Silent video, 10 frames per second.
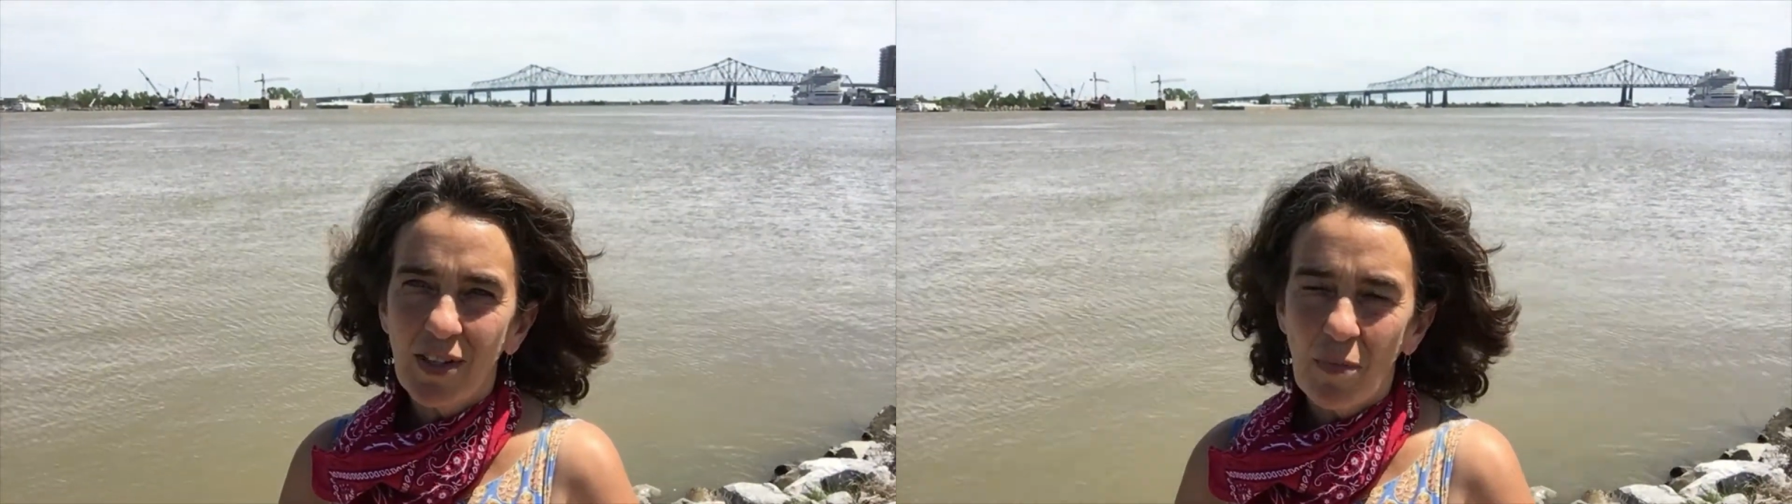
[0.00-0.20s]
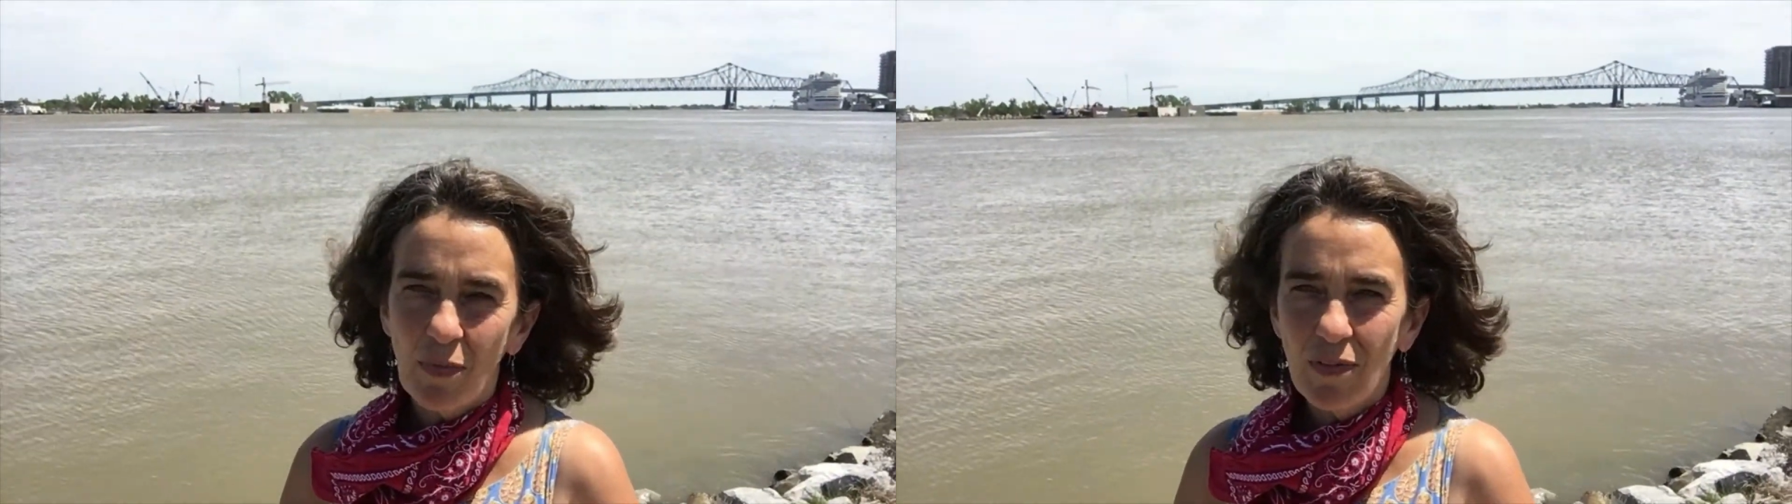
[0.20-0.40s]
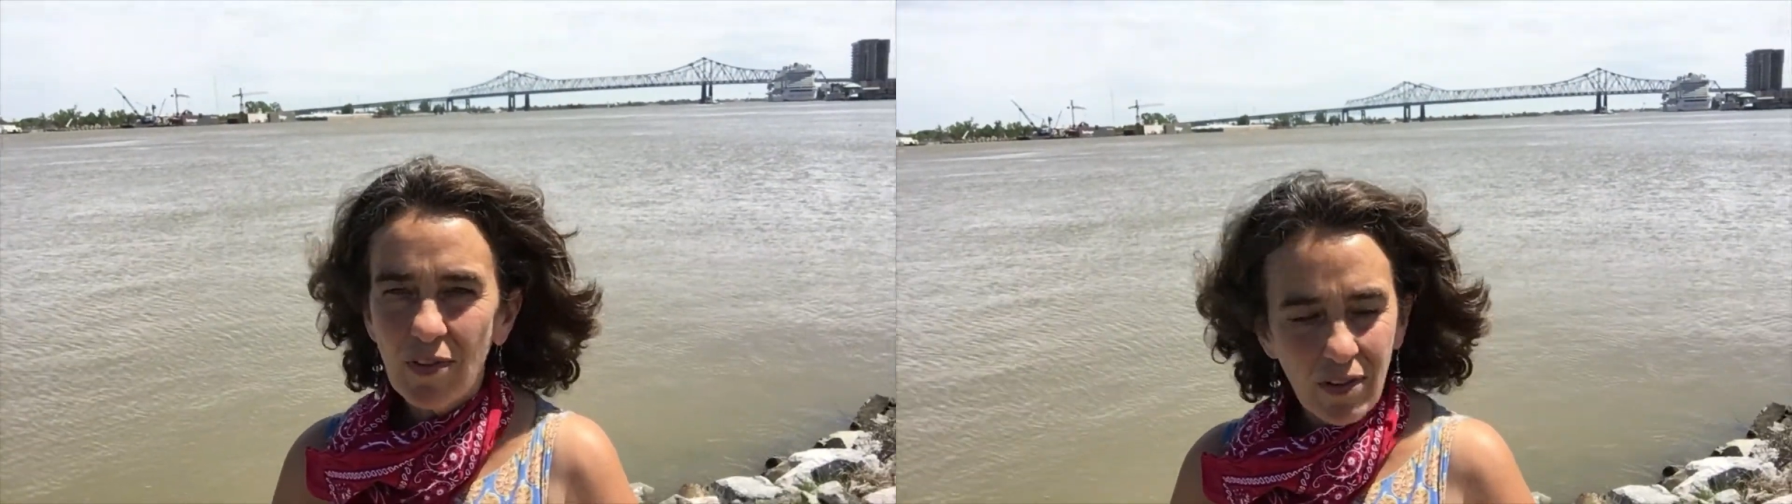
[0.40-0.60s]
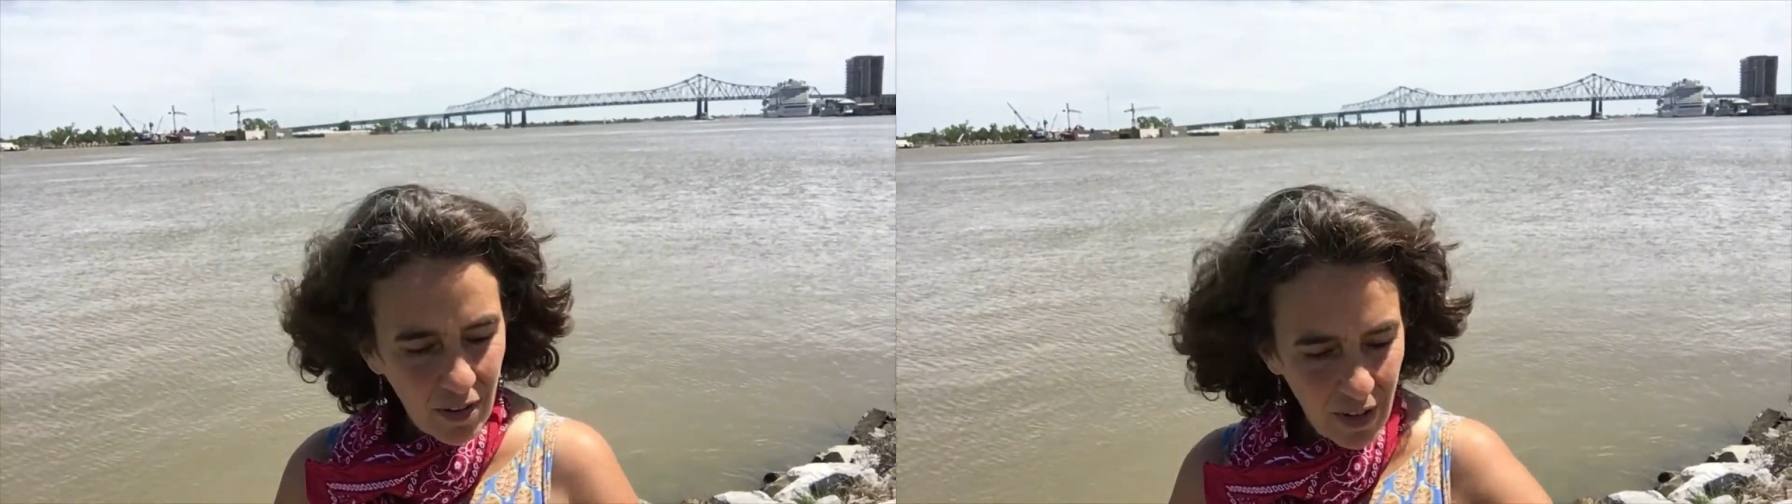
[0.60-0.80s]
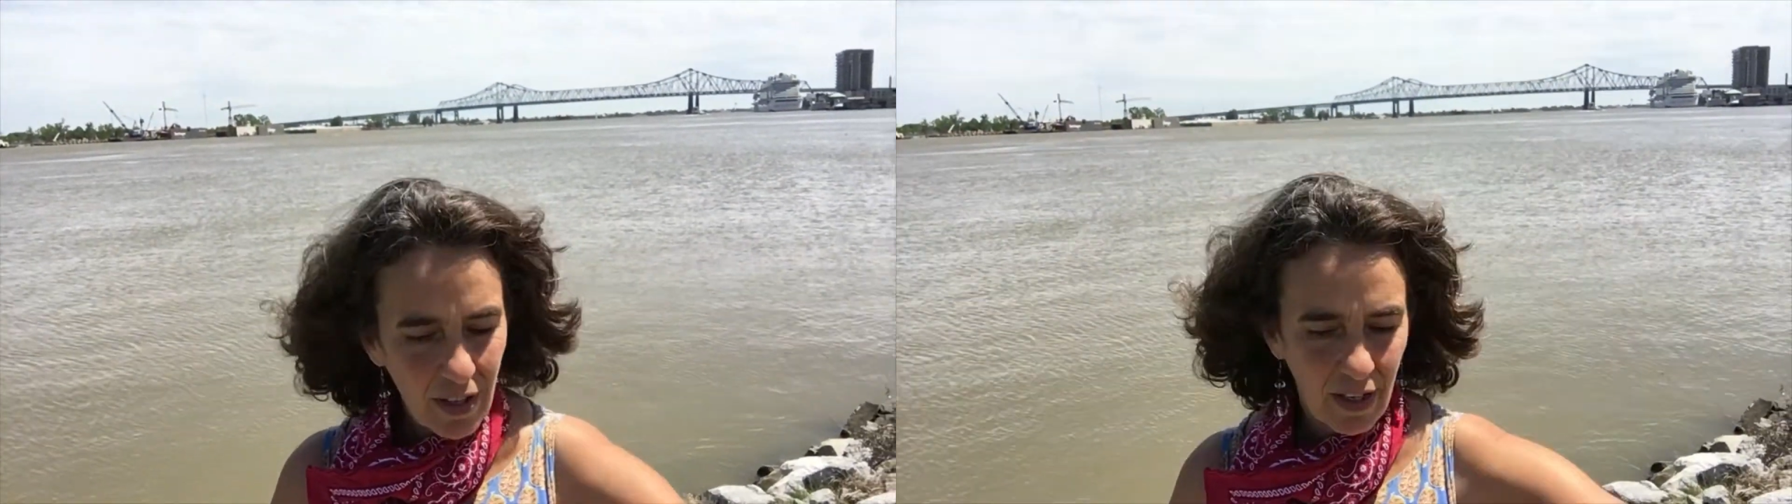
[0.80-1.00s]
upriver,
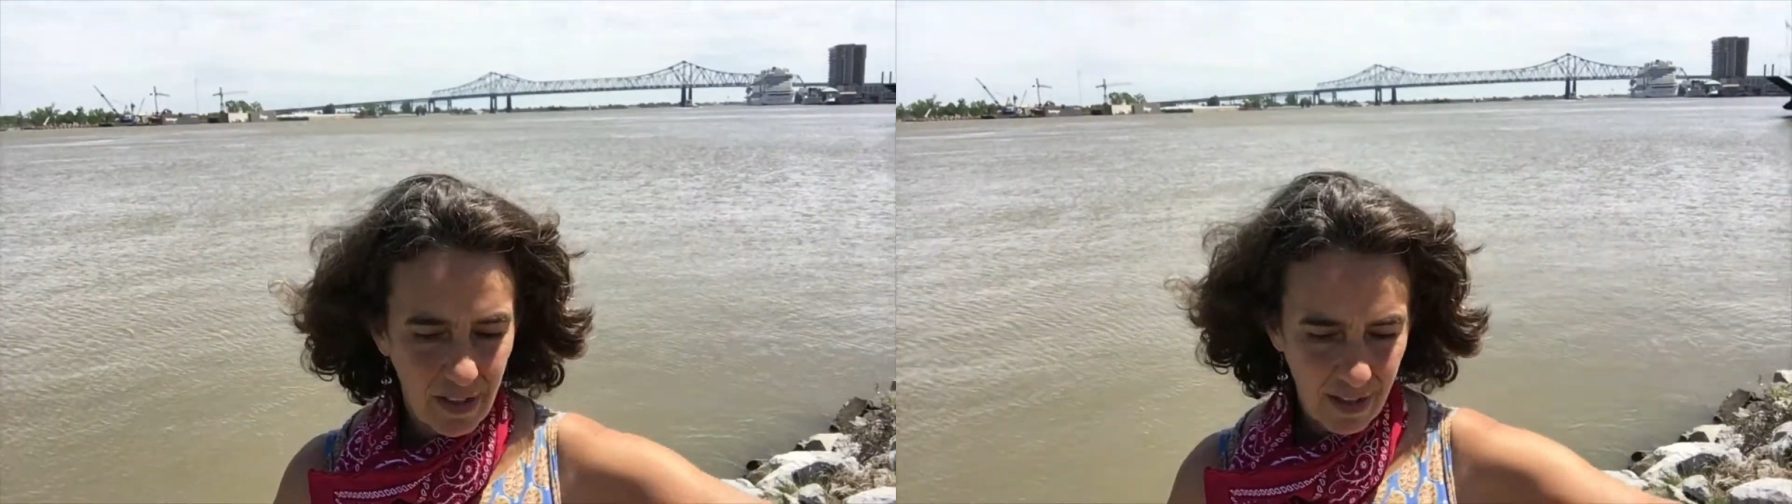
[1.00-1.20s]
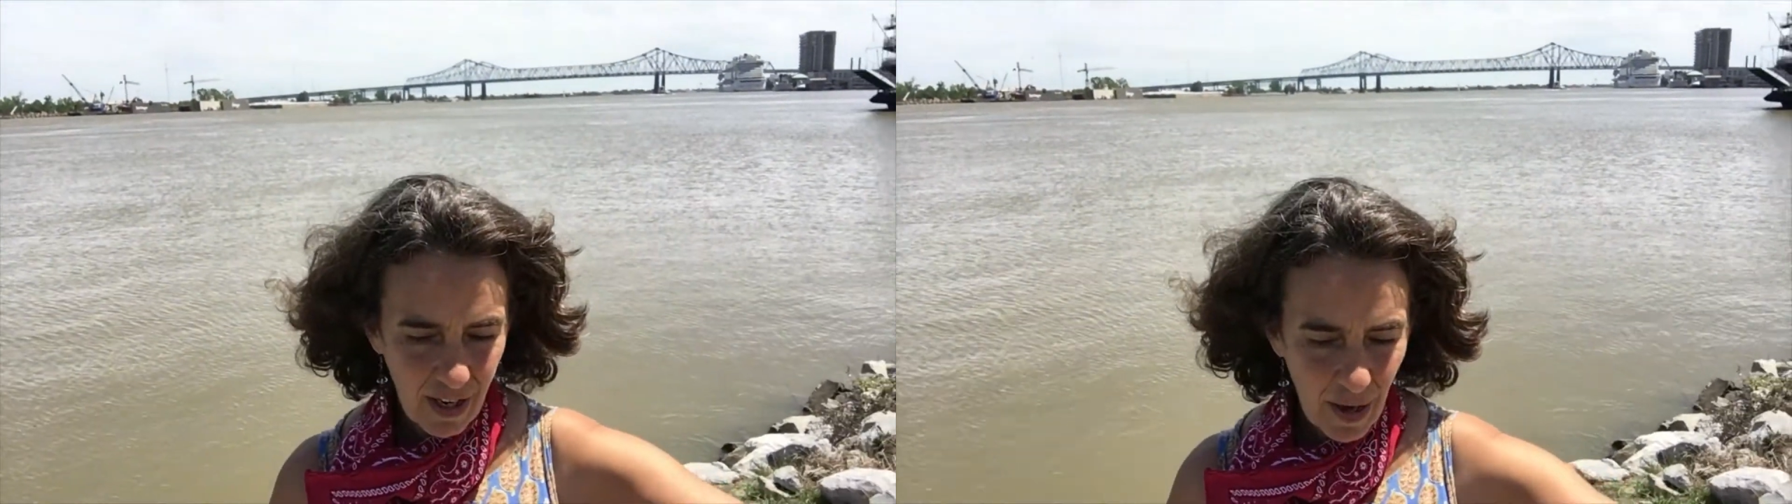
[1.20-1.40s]
it